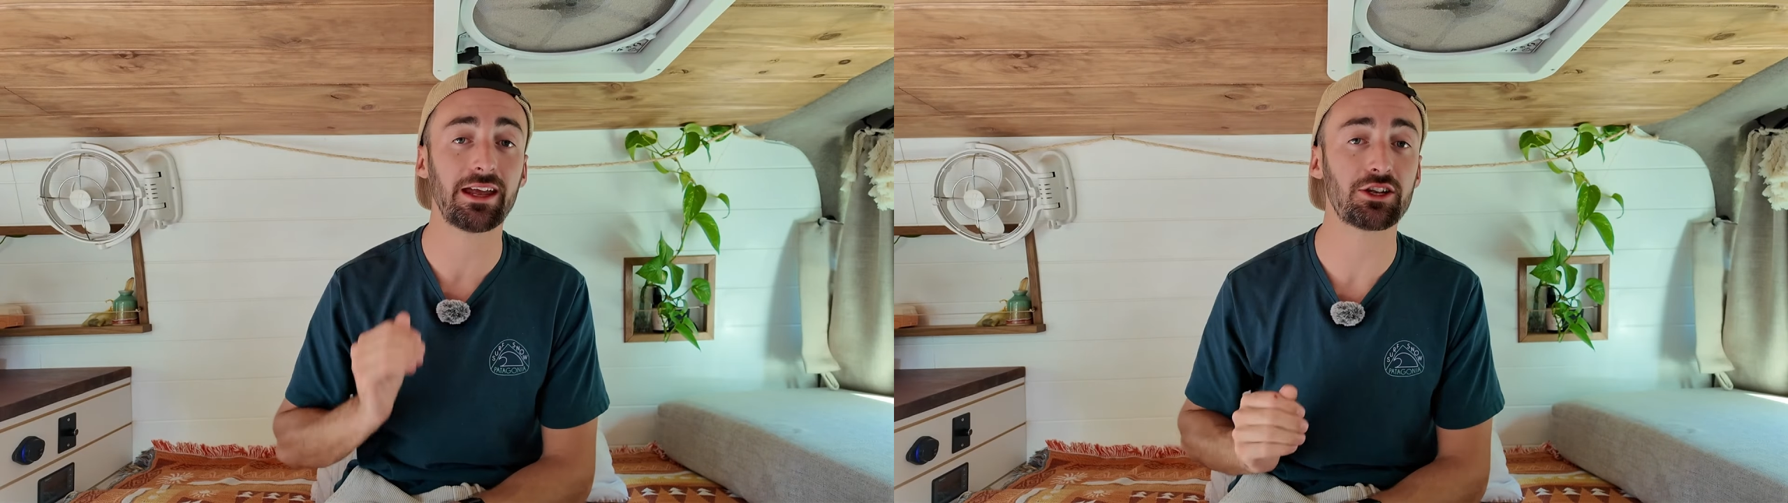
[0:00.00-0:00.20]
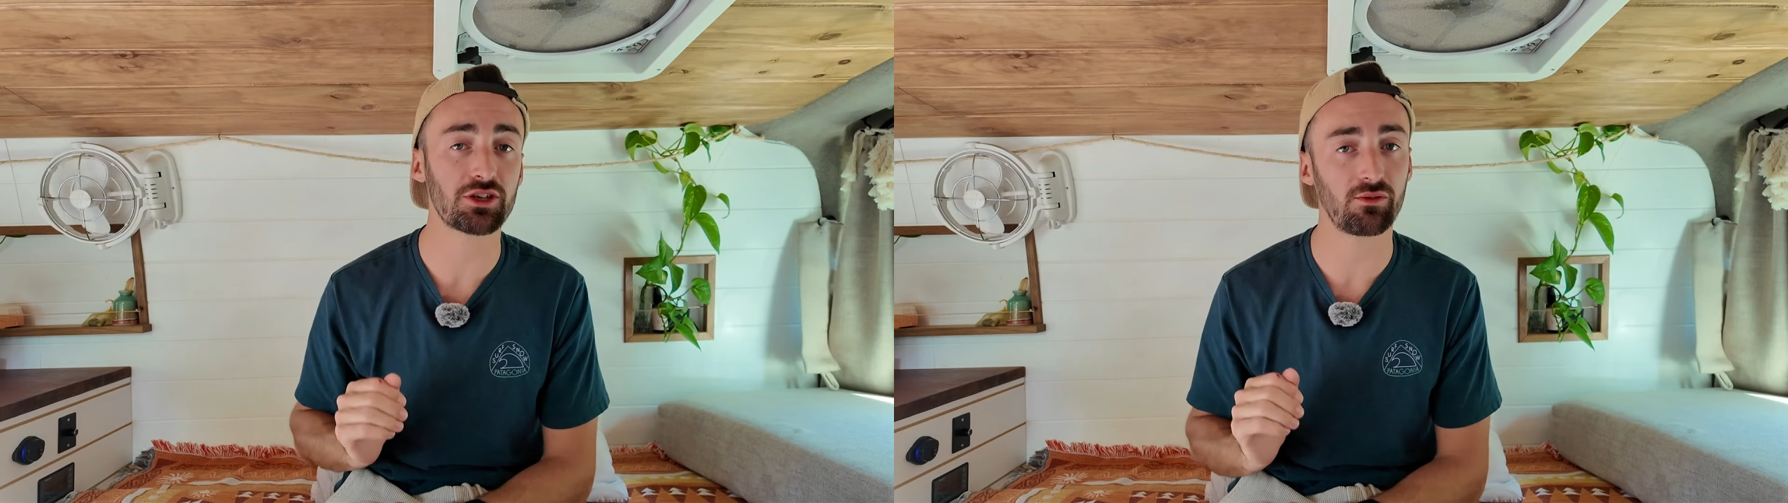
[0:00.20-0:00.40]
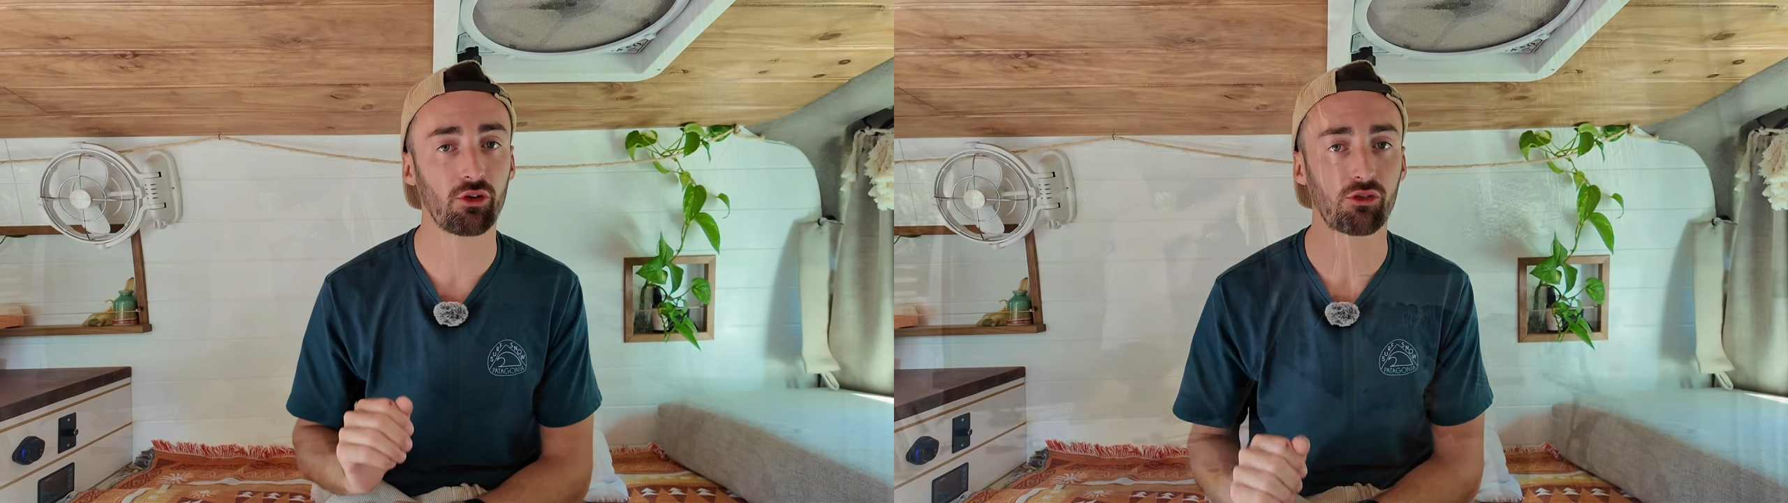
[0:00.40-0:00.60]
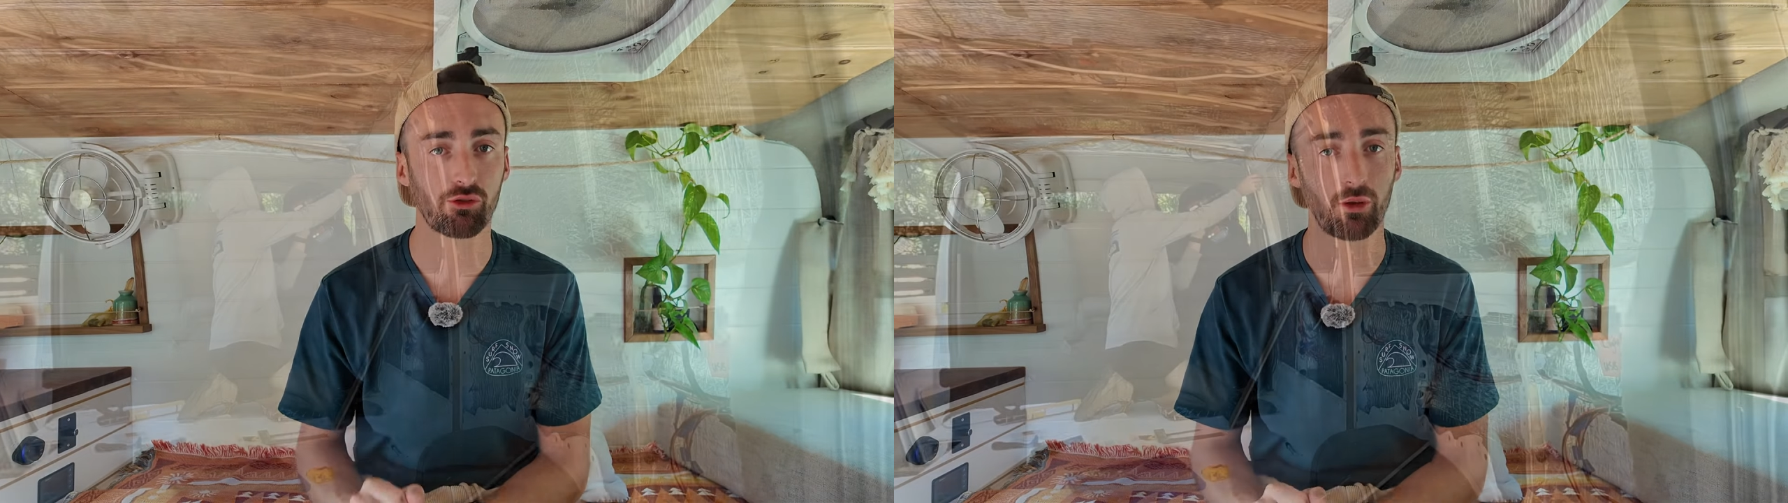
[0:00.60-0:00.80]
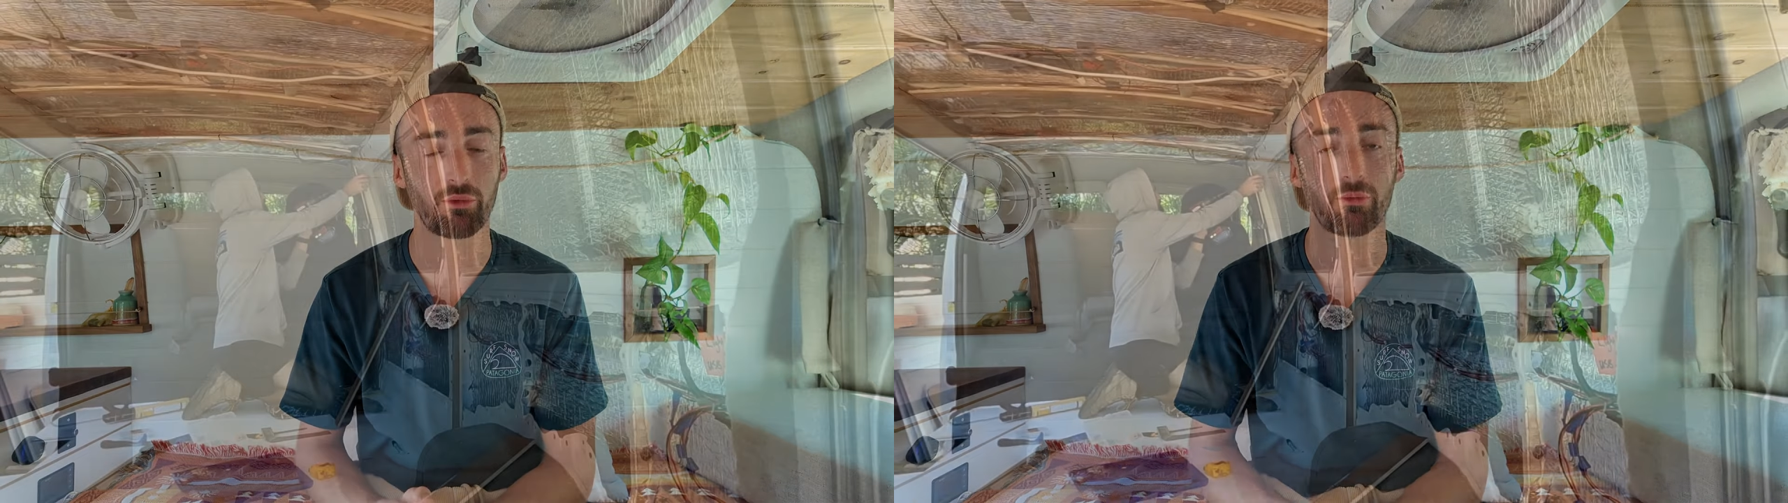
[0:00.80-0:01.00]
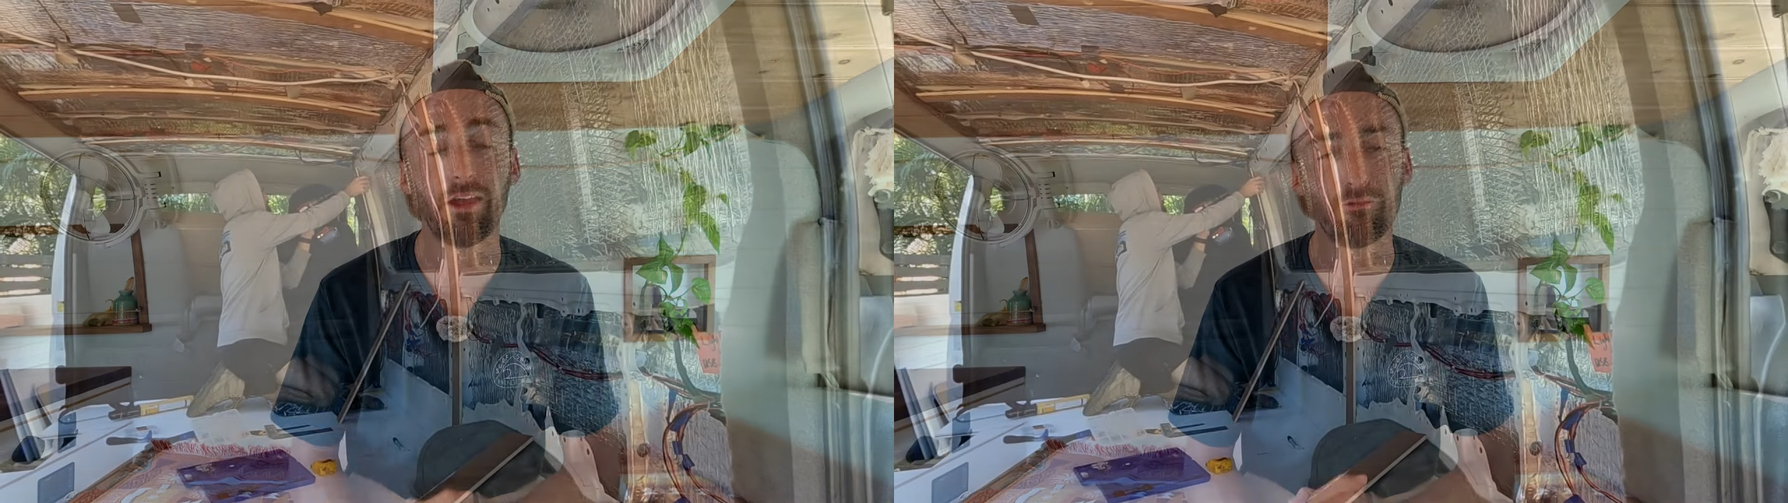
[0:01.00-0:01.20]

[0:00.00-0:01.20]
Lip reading: each of your strips. A